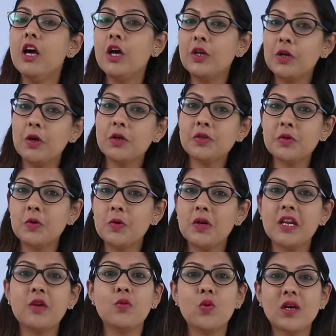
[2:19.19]
not
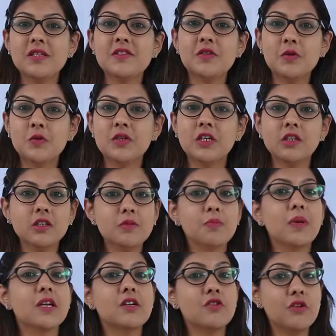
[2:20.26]
only one student
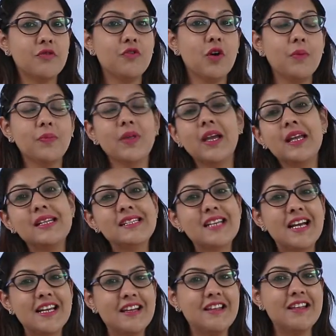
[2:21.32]
but reform the
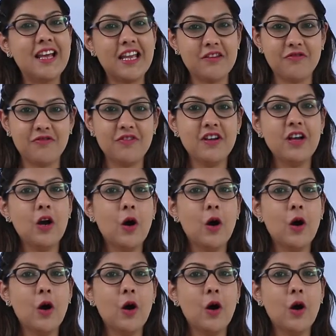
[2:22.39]
entire life